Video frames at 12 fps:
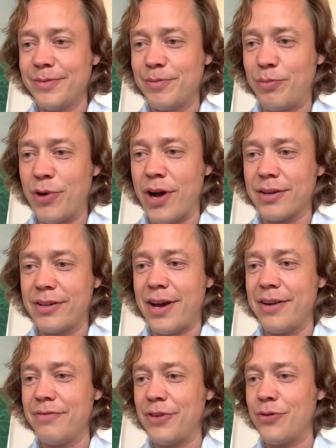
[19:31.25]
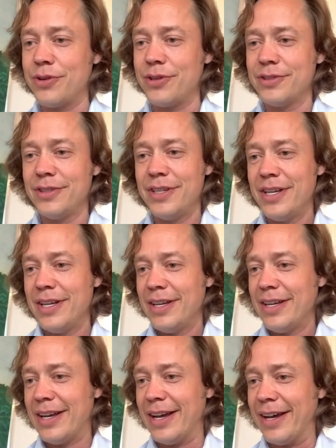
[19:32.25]
brock.vote.
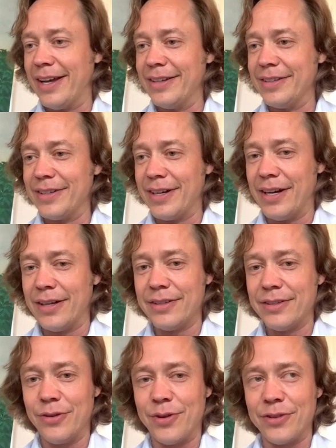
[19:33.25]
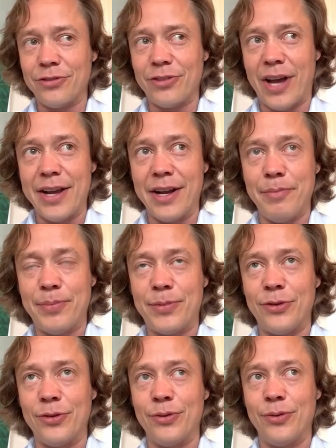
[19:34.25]
And you can sign up
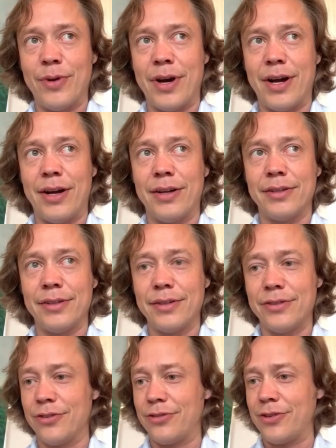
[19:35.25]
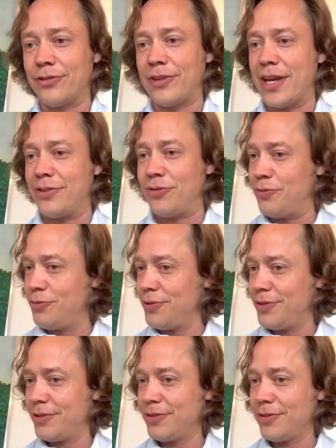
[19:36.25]
to just to stay
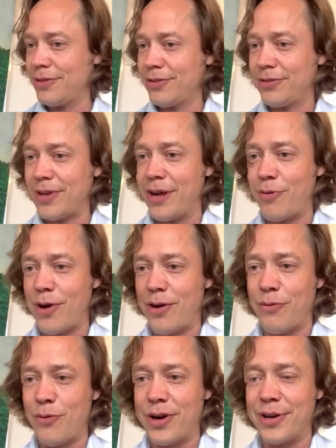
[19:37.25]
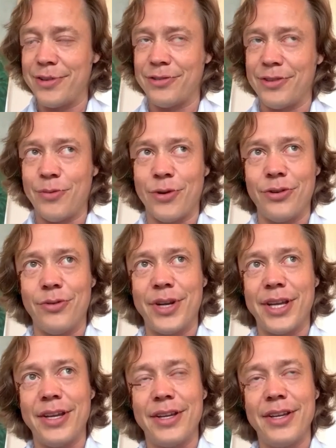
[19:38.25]
tuned, stay aware of what it is that we're
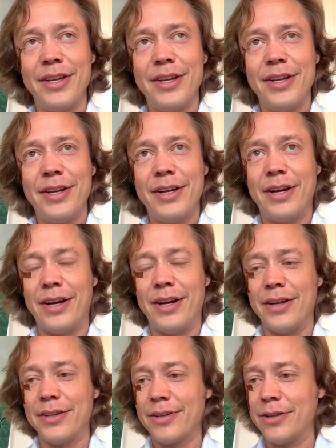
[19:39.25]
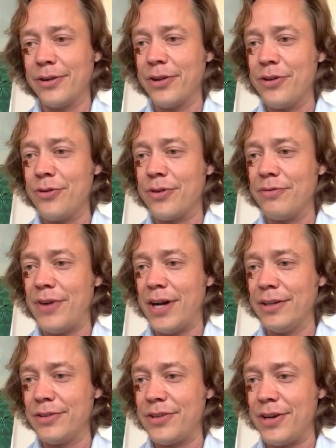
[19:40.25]
doing. Clearly, you can
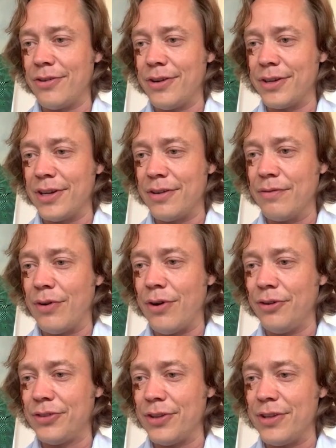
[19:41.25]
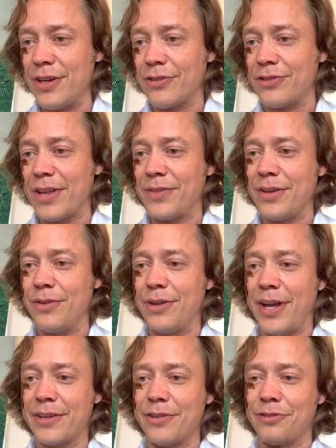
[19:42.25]
volunteer and get involved to the extent that you'd
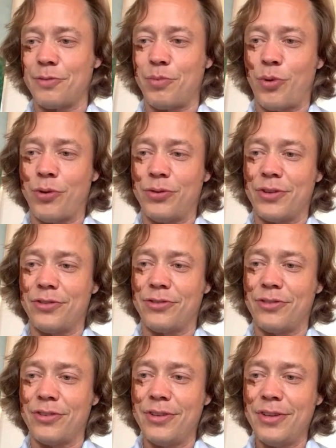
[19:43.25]
like to support this